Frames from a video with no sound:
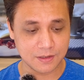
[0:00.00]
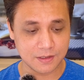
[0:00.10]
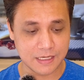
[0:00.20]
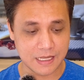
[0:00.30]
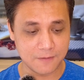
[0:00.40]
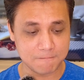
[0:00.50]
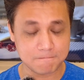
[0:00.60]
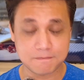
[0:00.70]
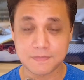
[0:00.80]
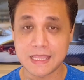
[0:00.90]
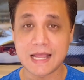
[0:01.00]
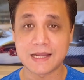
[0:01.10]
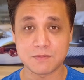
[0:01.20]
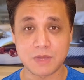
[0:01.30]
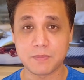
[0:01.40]
Now that,
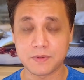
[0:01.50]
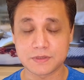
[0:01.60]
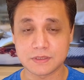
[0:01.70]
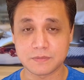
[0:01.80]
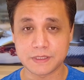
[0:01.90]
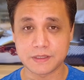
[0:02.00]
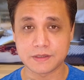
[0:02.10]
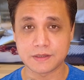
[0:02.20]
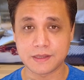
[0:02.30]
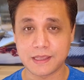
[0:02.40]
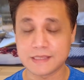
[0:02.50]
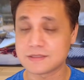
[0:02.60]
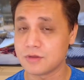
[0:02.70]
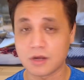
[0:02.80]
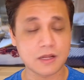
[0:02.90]
in my personal opinion, is
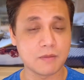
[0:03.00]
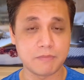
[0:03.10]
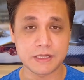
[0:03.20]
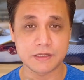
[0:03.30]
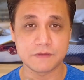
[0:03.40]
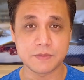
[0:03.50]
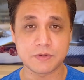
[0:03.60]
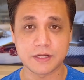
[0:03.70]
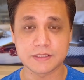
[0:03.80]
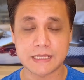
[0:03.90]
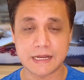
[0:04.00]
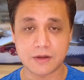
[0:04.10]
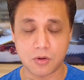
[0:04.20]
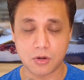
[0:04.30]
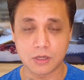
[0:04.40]
not competitively priced at
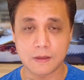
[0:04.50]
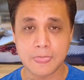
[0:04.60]
all.